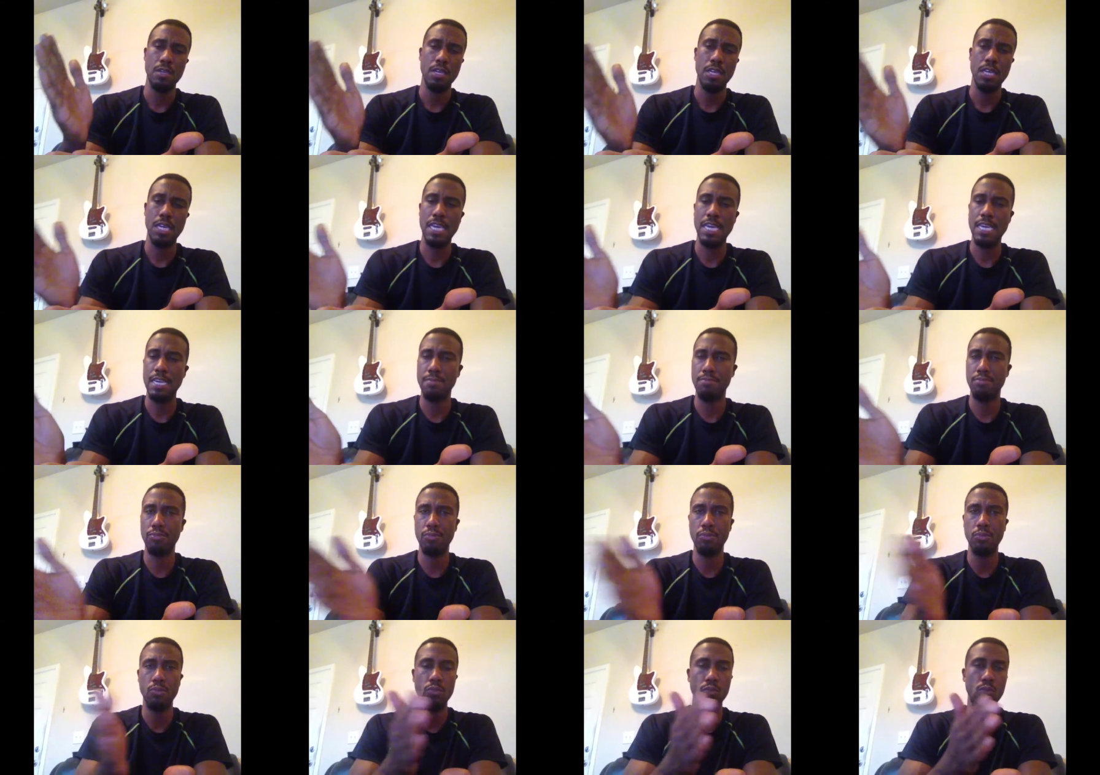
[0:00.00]

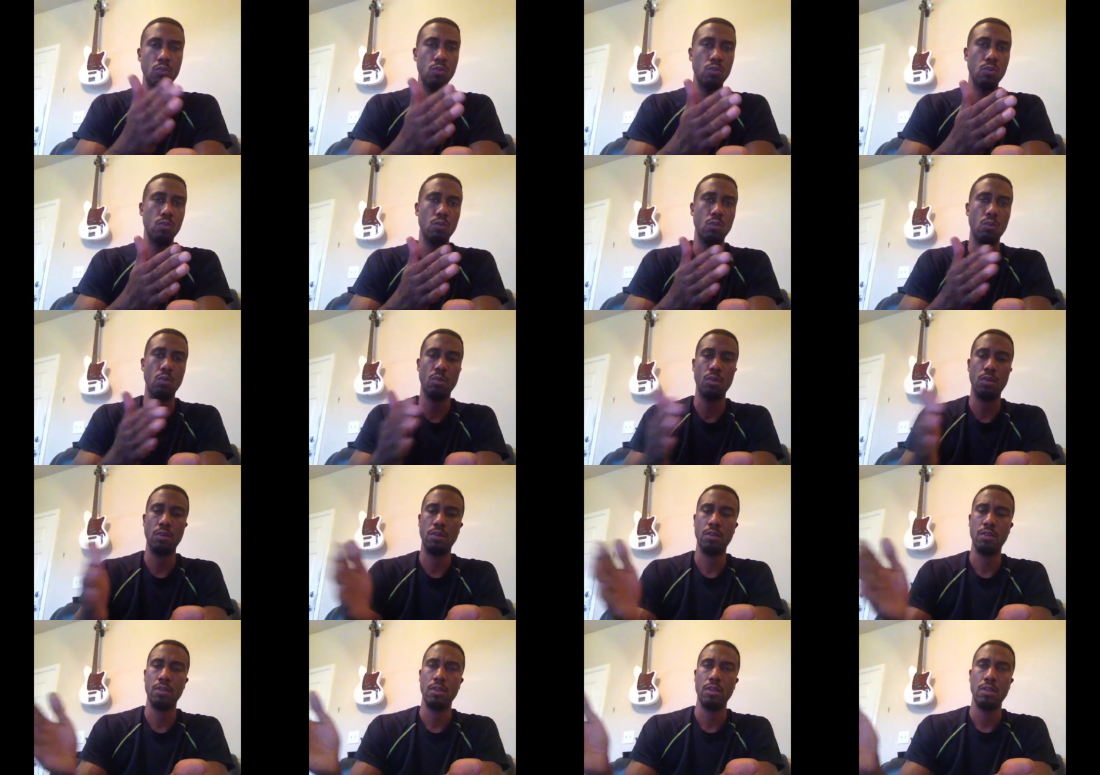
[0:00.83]
Hebrew,
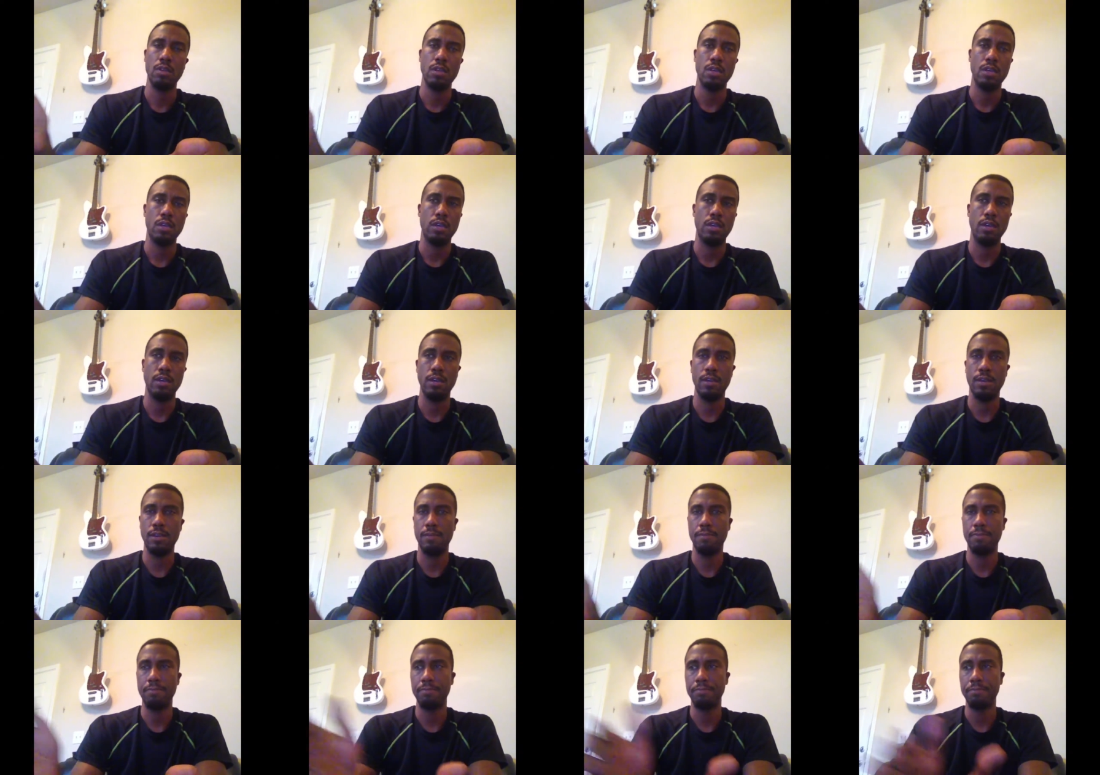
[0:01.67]
or
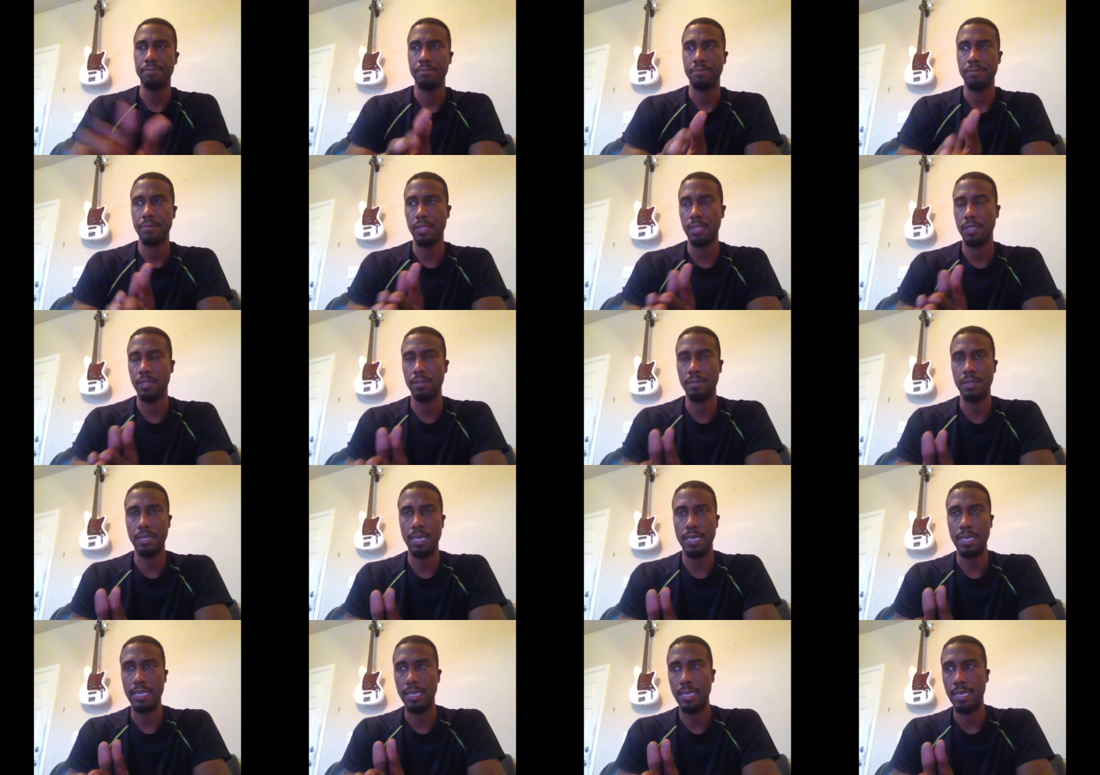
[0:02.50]

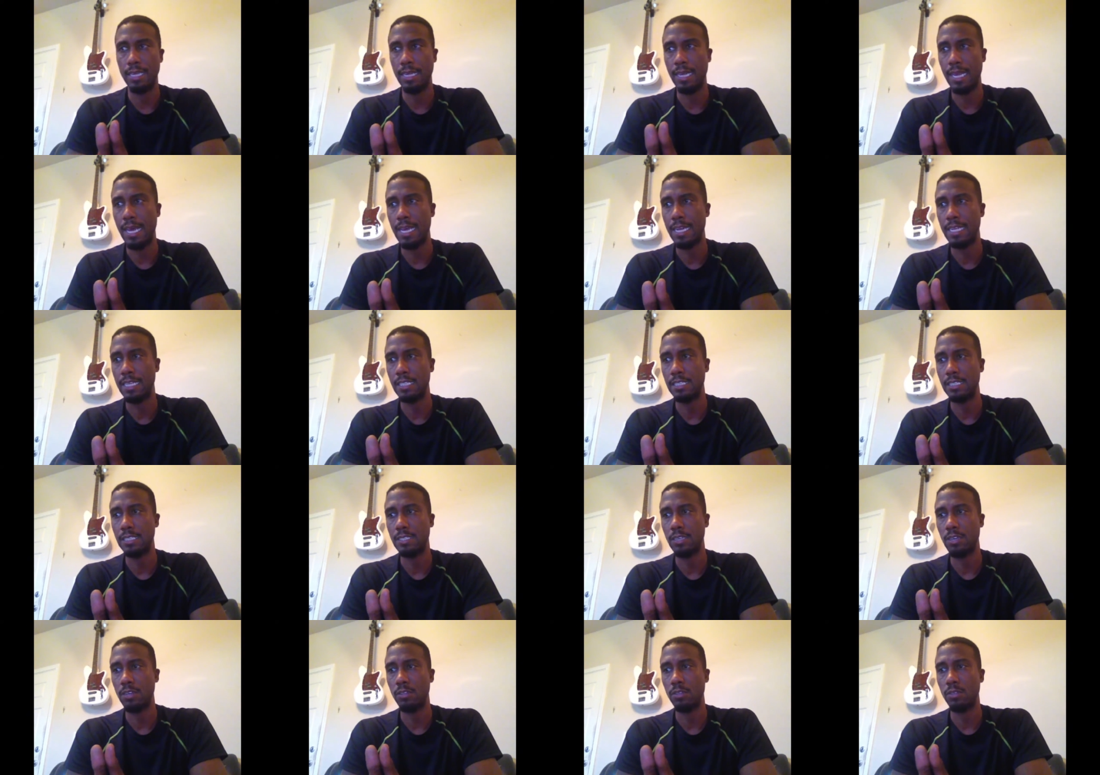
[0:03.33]
in a lot of these
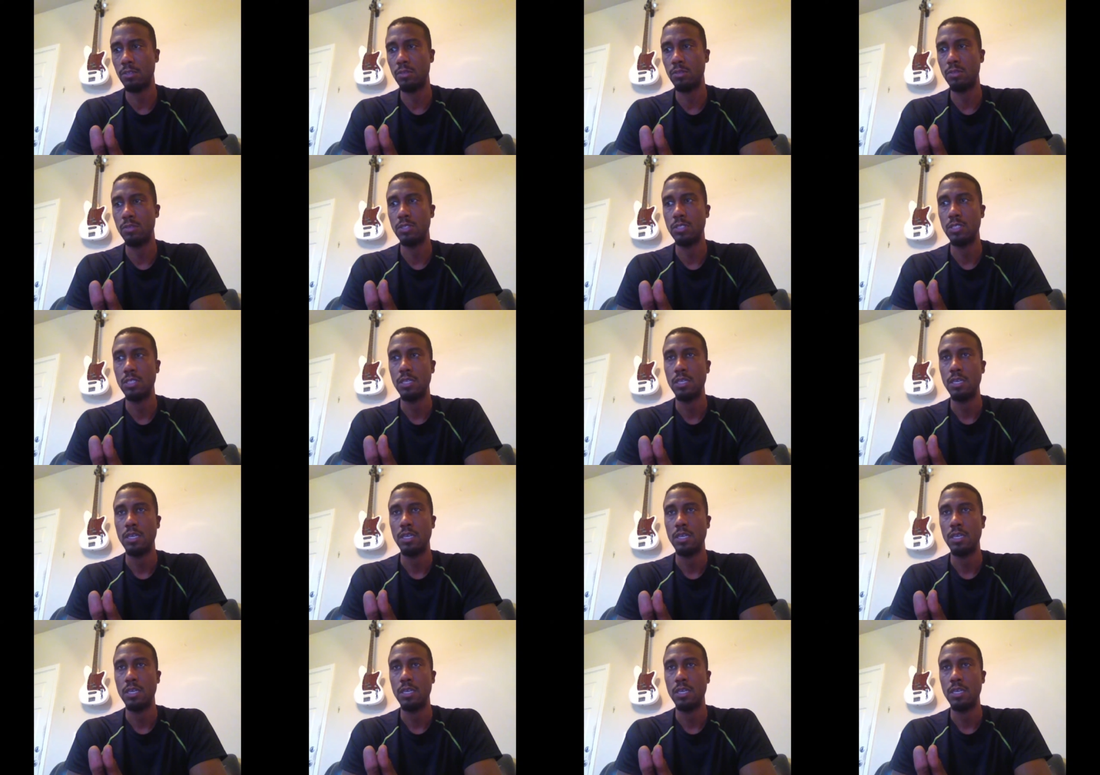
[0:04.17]
circles,